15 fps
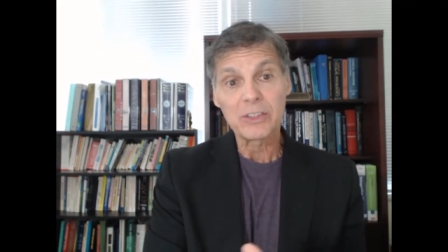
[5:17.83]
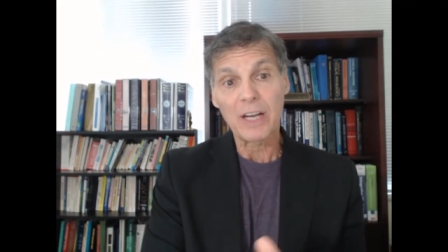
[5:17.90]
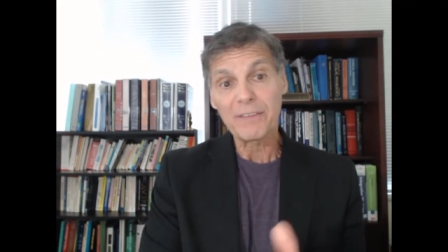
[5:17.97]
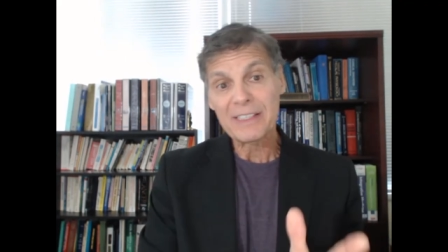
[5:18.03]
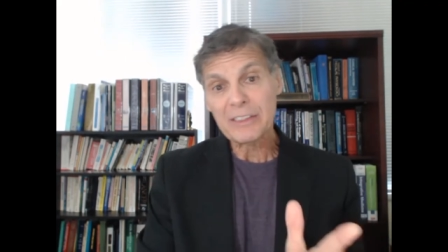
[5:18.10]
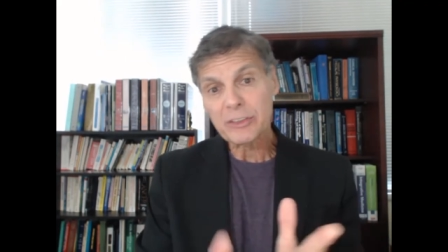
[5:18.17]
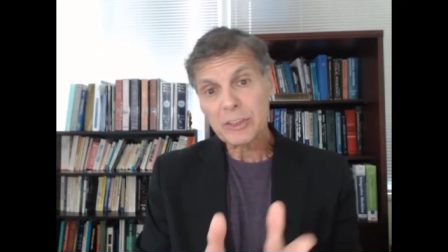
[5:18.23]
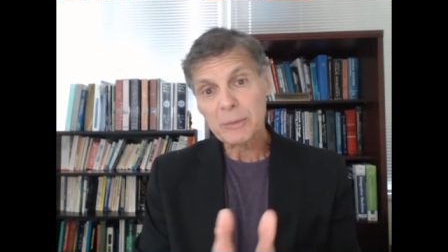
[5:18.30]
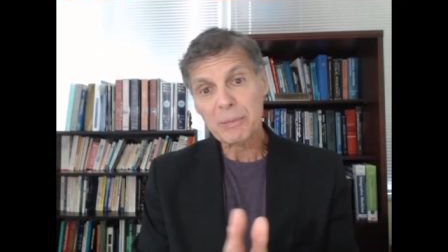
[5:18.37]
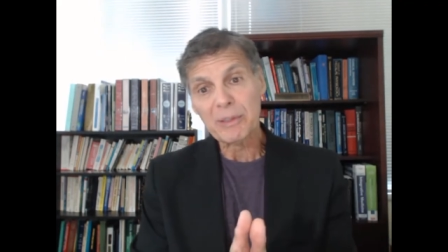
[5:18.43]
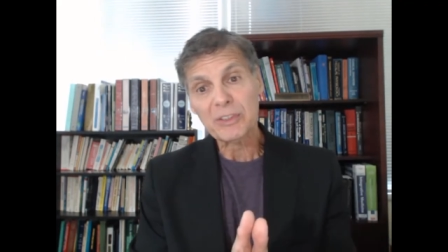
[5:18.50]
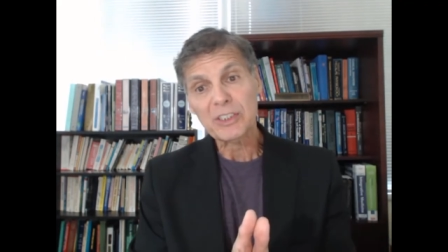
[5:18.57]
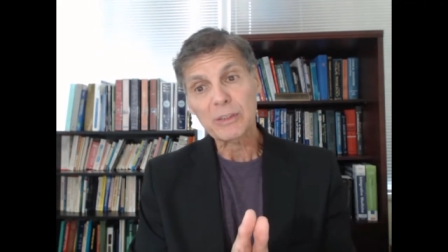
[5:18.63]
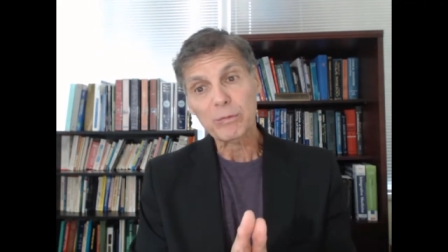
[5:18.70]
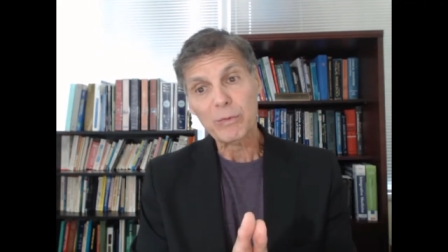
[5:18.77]
So I've
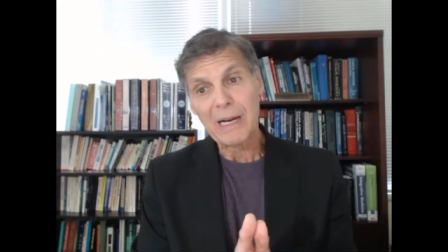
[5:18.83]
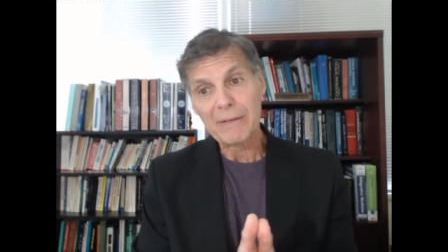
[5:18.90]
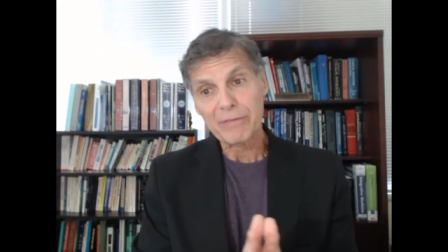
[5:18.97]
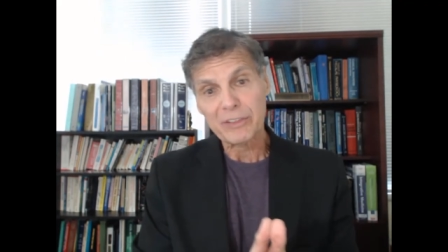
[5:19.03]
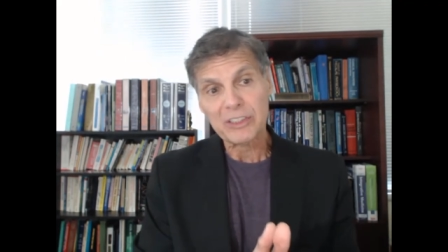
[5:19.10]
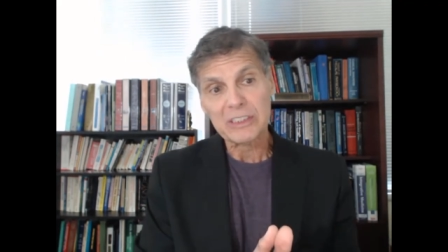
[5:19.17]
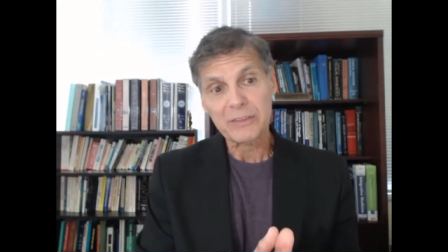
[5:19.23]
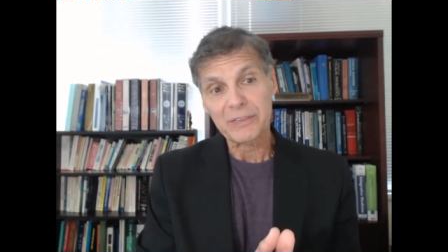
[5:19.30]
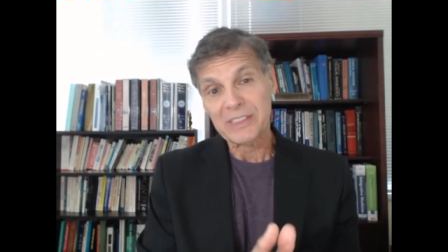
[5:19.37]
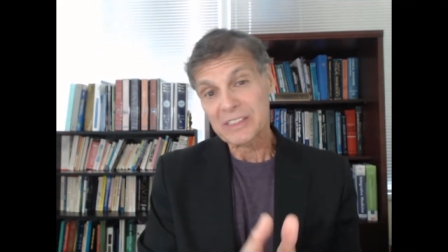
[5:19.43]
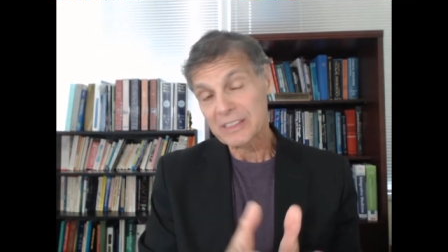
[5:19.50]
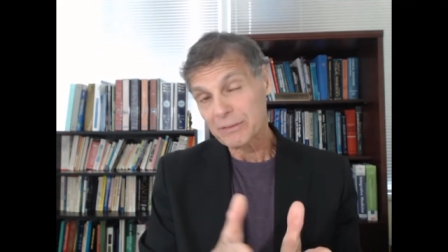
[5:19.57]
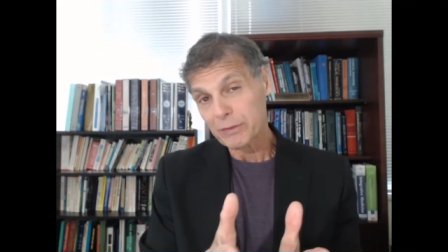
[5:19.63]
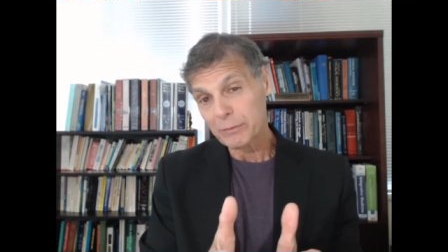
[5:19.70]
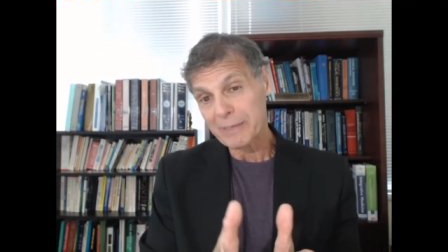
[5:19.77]
interspersed the references for
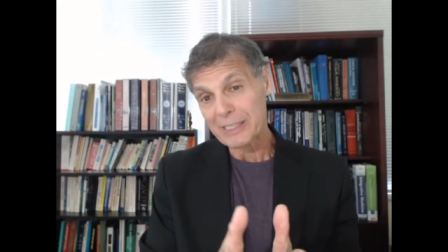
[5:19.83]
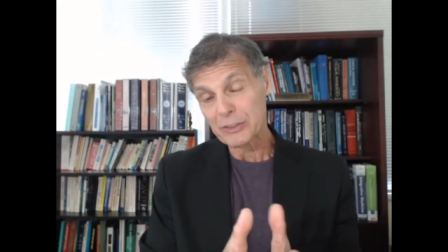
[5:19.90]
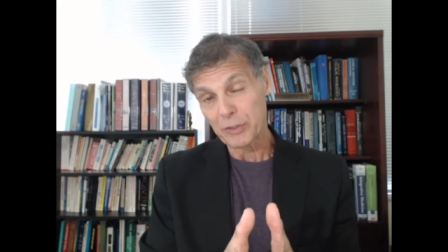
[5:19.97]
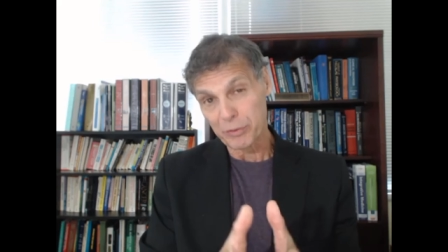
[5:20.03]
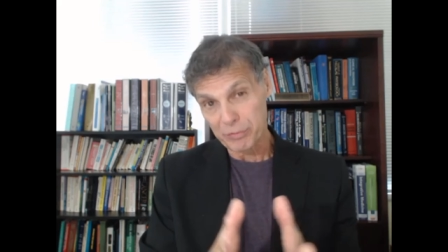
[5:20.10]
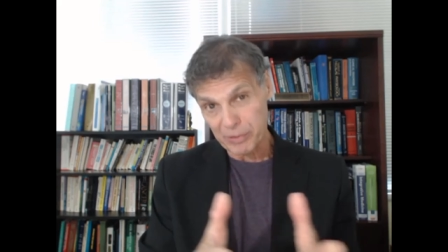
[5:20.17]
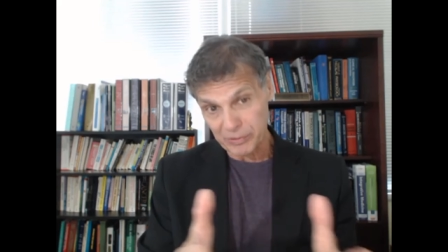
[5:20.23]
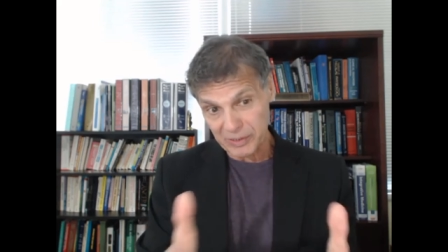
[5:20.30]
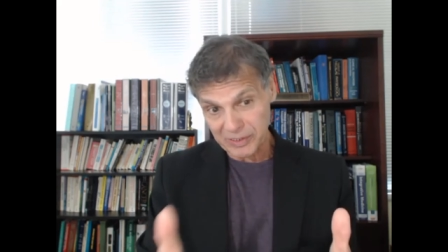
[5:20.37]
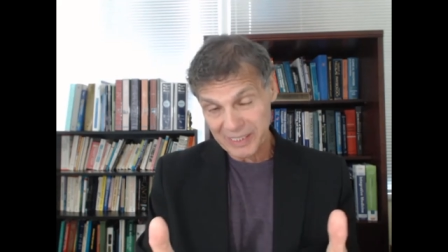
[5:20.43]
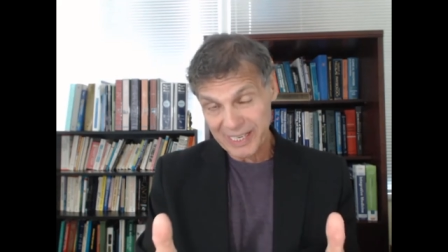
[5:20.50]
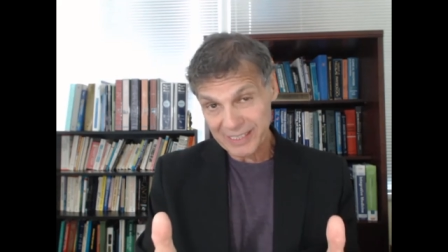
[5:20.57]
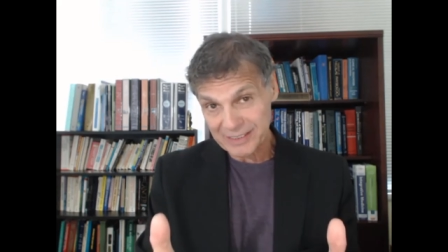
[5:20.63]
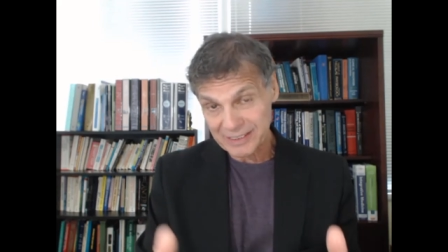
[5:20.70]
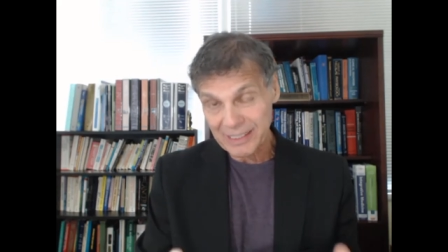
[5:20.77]
this information throughout the
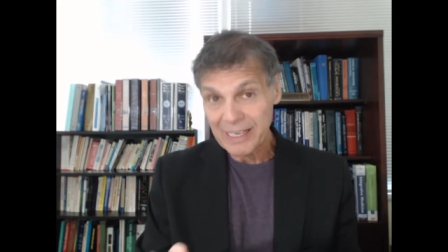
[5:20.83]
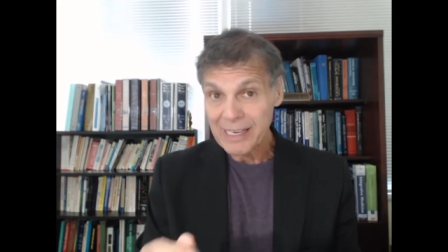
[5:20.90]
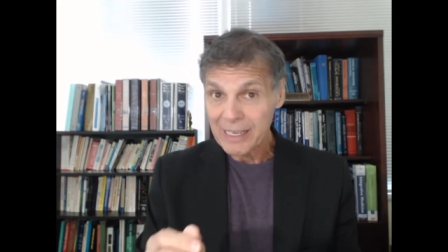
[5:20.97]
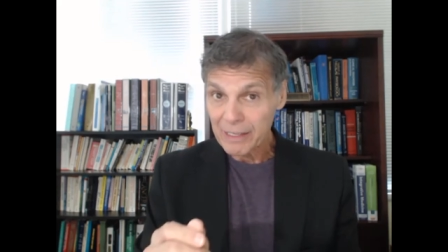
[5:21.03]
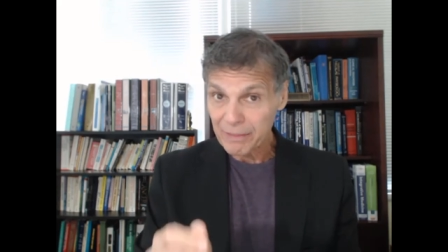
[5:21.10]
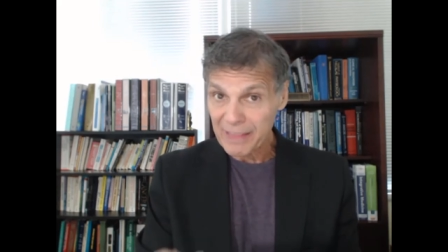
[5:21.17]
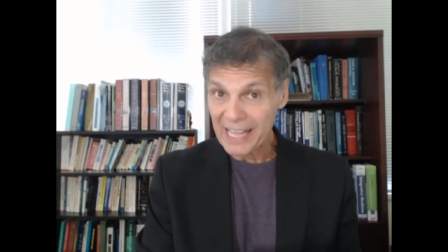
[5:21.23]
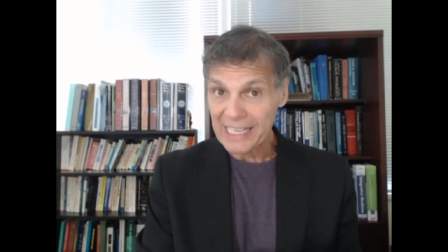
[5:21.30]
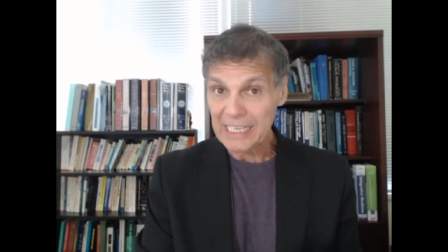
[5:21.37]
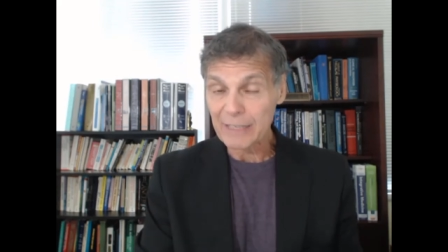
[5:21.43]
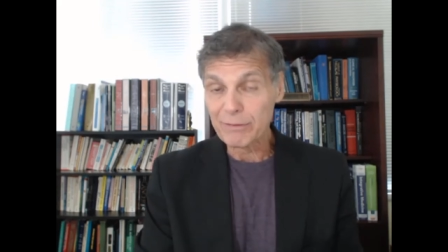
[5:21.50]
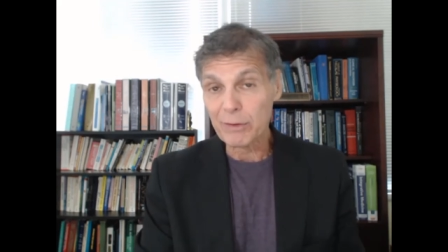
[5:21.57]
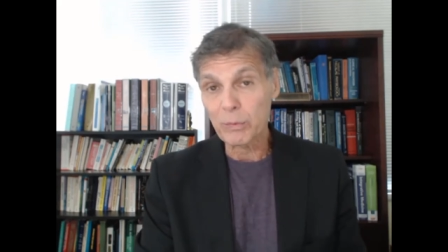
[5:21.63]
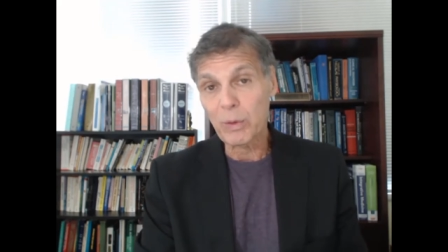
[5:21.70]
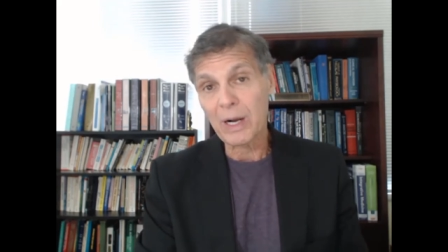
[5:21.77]
text. Thank
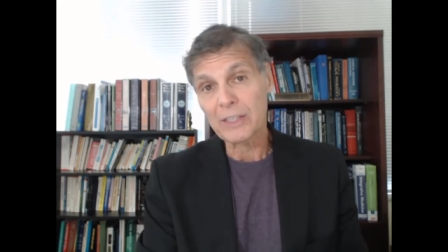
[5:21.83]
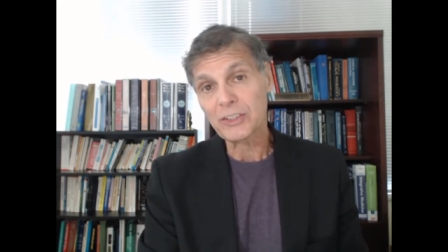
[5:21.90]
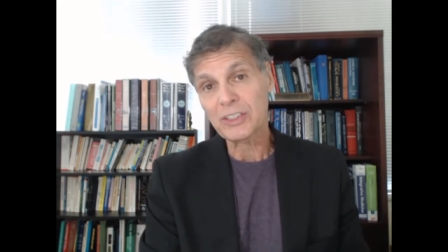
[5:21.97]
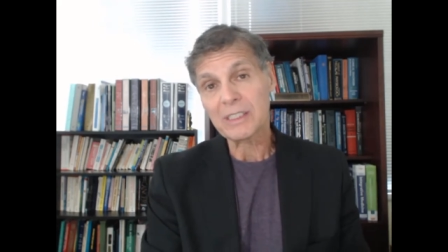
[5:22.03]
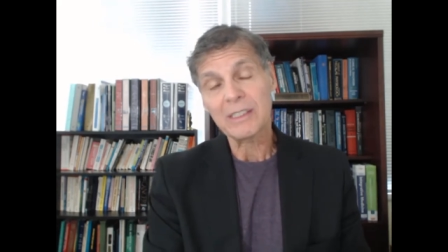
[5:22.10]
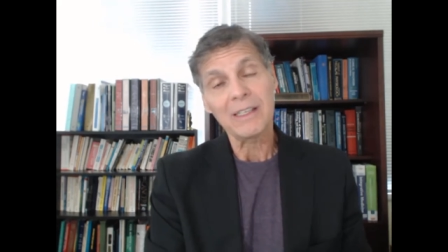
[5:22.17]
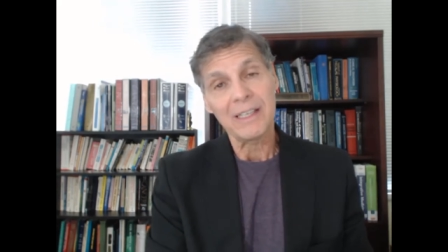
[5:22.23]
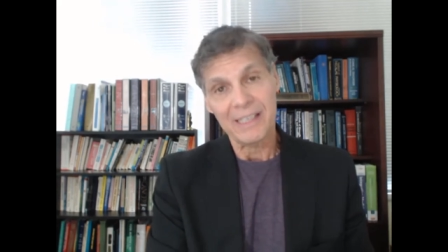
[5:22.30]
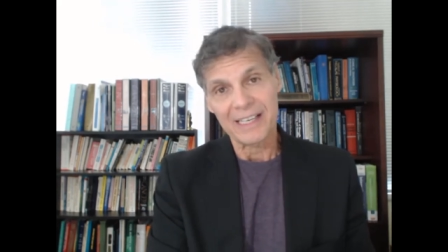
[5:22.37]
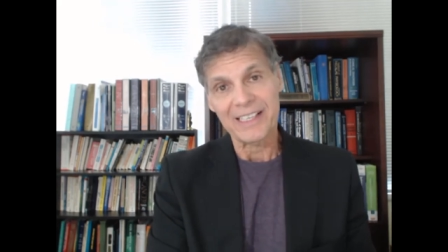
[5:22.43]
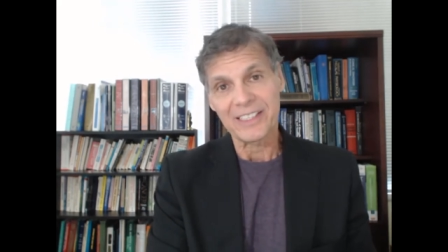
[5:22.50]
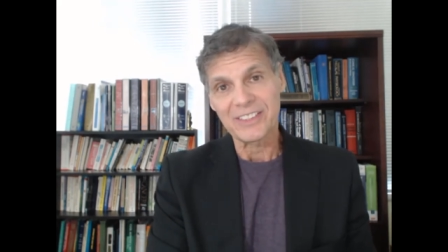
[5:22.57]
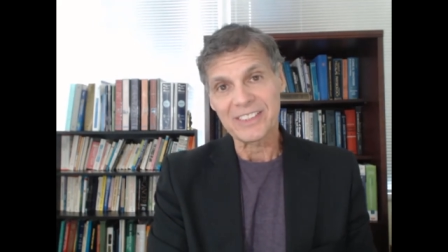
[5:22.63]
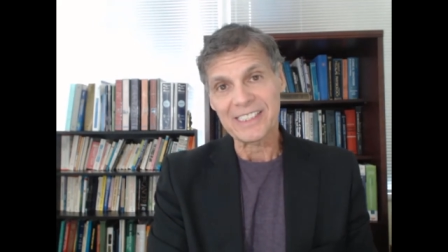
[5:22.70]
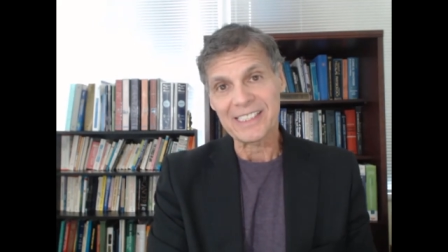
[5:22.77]
you for watching,
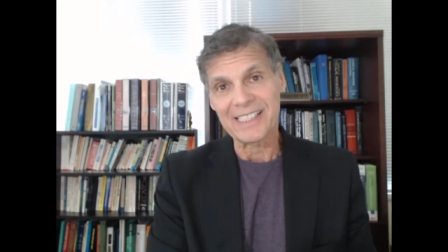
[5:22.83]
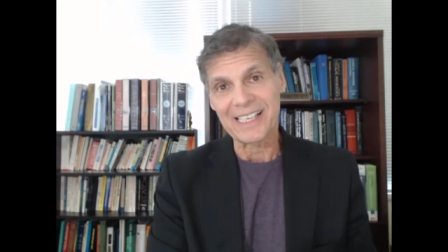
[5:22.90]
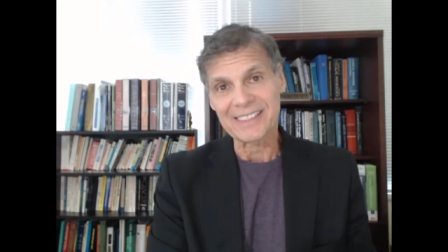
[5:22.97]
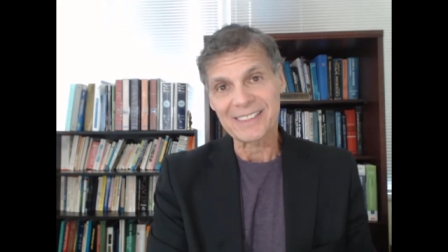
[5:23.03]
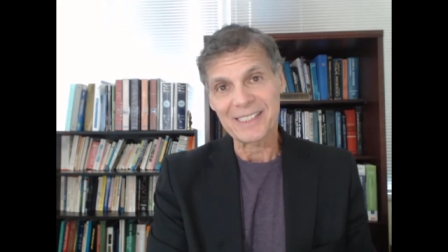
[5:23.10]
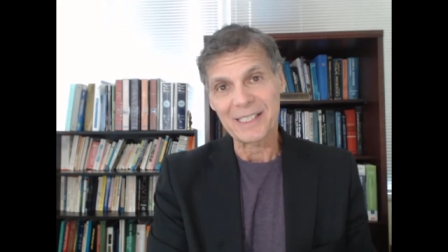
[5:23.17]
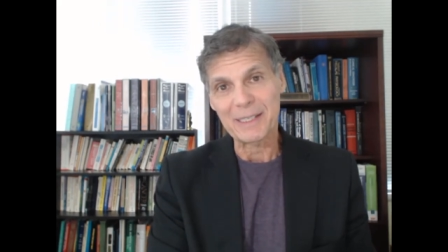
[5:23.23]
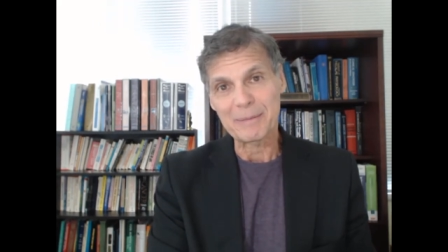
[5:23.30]
and I'll see you next